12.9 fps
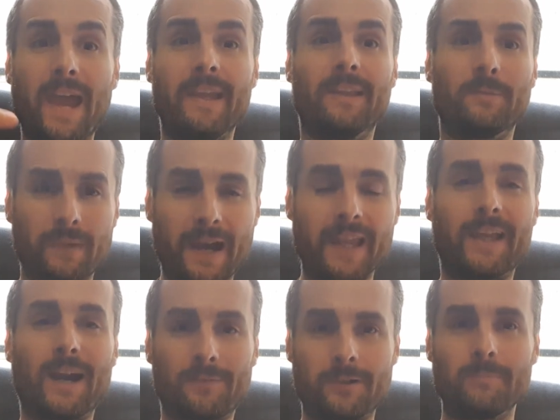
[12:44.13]
and my
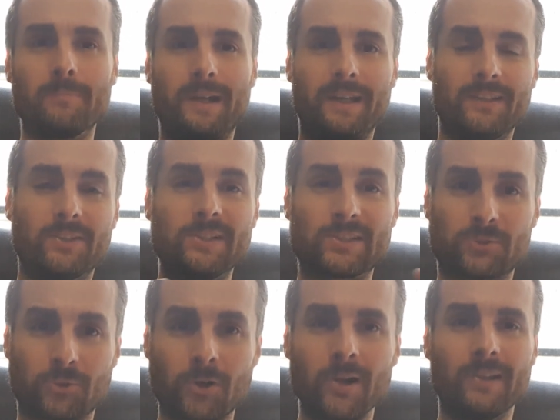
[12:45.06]
government
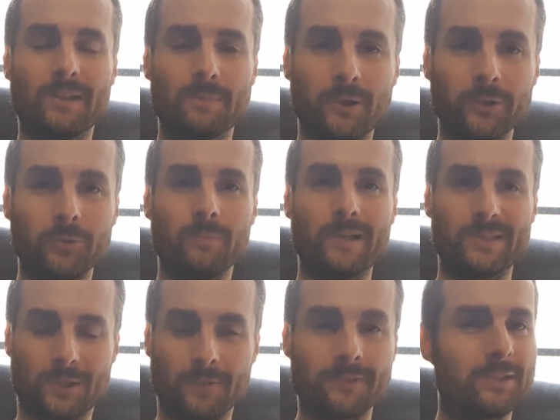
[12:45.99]
destroyed the
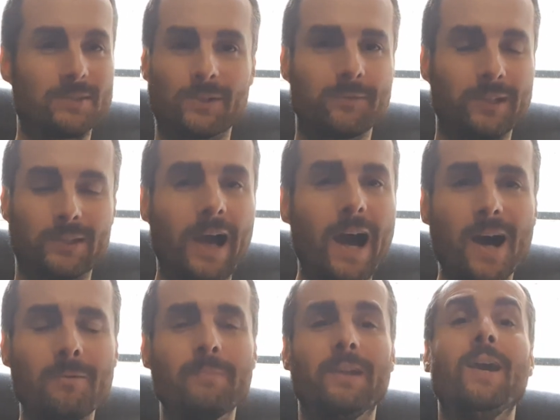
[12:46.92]
monuments of the Soviet
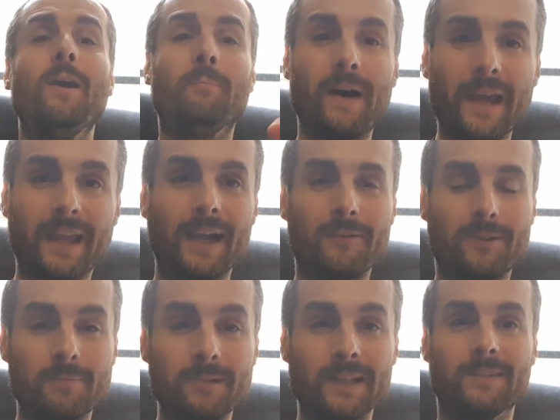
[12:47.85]
army. My
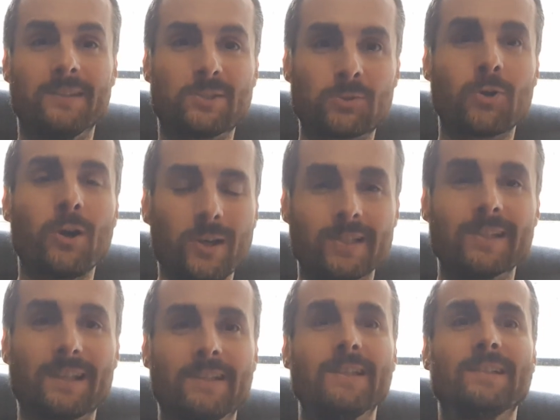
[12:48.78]
government destroyed the,
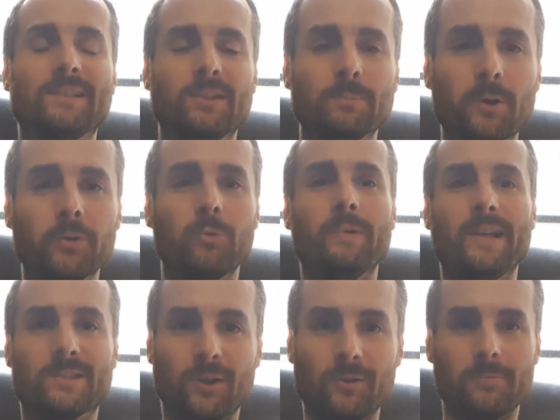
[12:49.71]
the, the
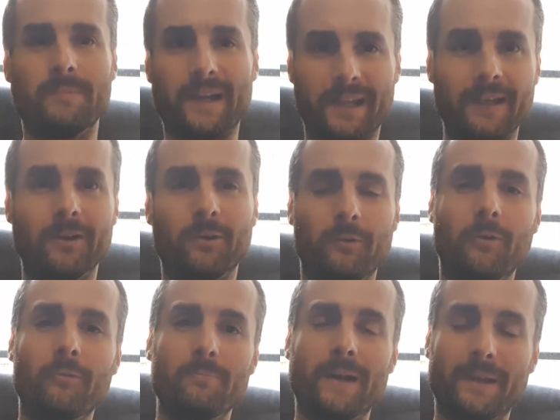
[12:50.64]
monuments of my
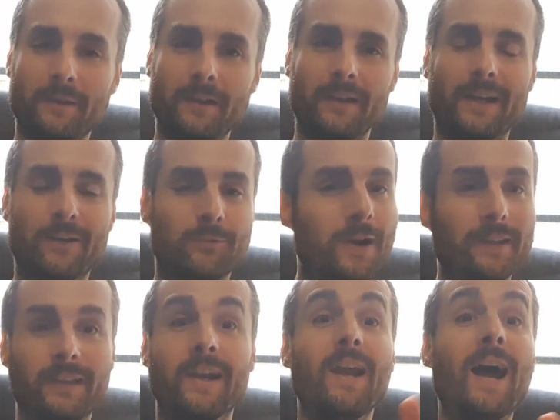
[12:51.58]
of my
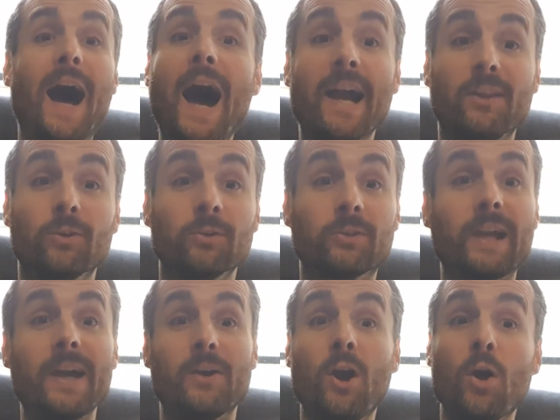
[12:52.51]
grandfather. I don't
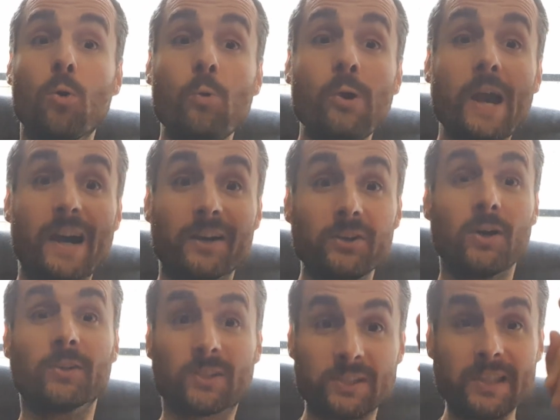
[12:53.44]
care. We are
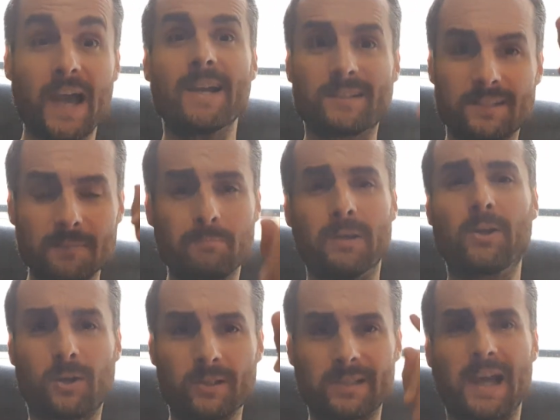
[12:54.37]
not Nazi
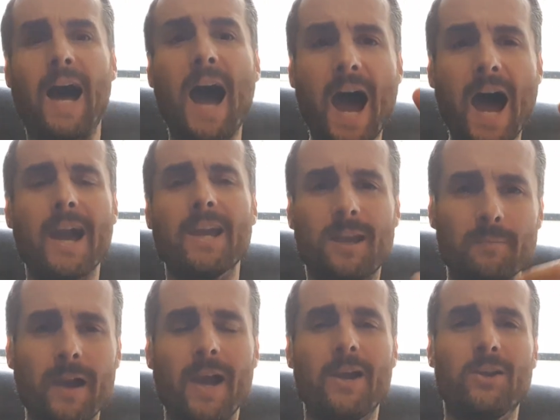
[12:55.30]
because I
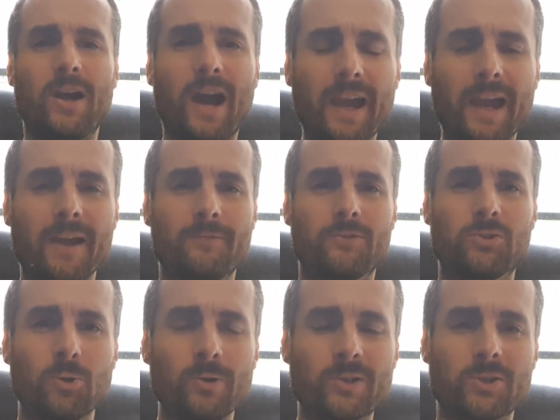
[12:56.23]
am a, I have
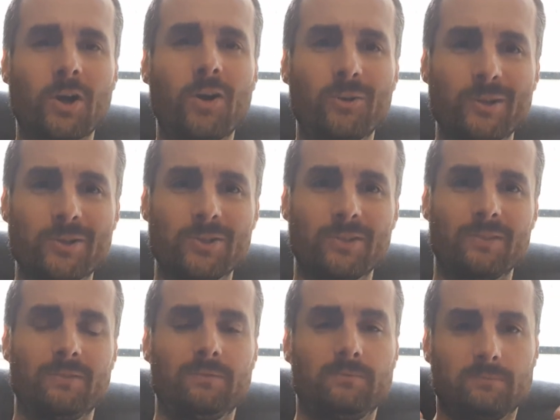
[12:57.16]
Jewish origin.
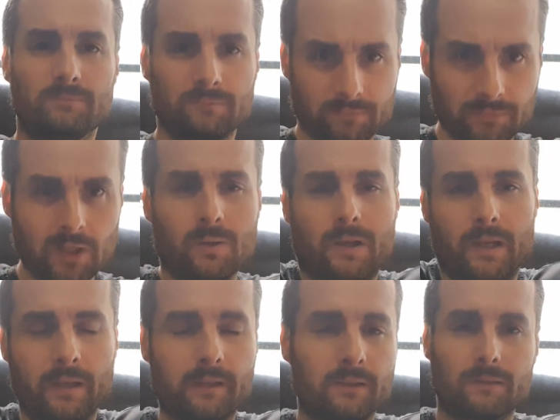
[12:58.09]

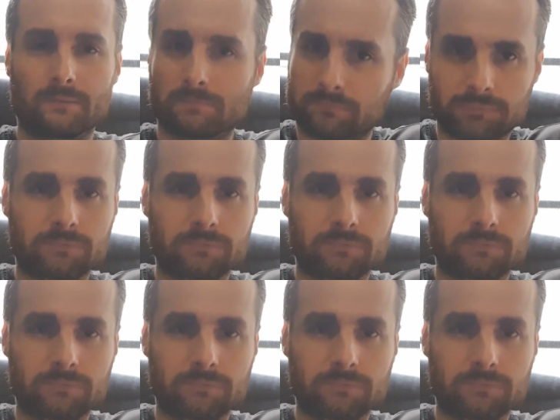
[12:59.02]
Okay, uh,